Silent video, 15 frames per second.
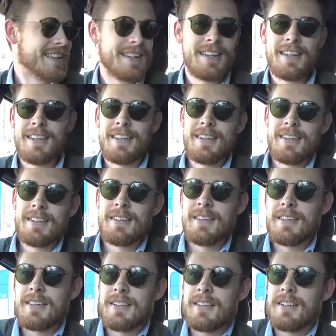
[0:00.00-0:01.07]

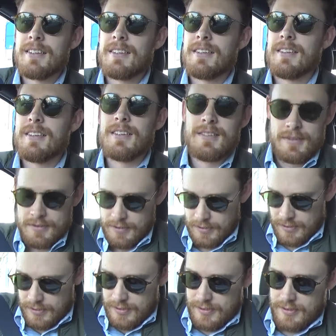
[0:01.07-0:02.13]

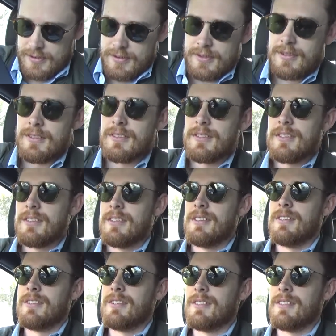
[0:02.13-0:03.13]
The person shown says nothing.